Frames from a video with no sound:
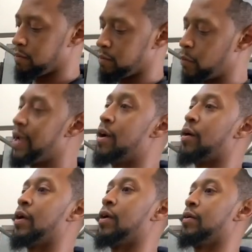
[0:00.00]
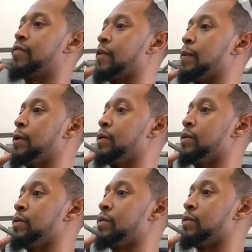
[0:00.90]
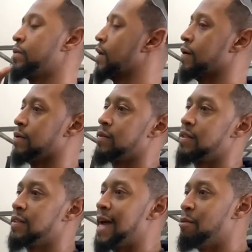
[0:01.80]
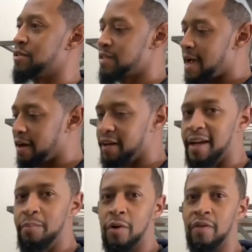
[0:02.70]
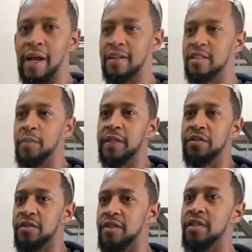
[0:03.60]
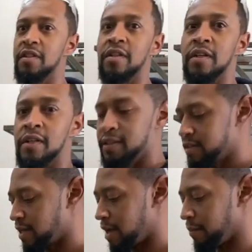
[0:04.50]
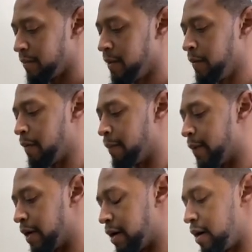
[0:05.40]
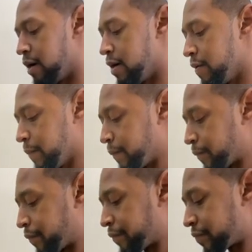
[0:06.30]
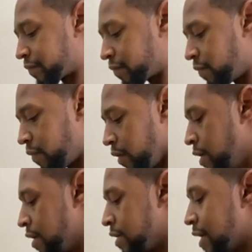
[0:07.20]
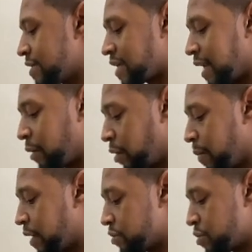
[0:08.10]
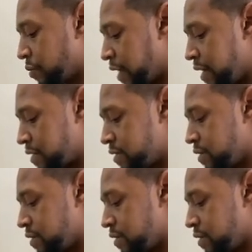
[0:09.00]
Same Wait, no, no, no. For the blue? Yeah. No. Oh. That one's Tiger. They more like a specialty. Okay. But, uh, yeah, this is kind of like one of my go-to reds.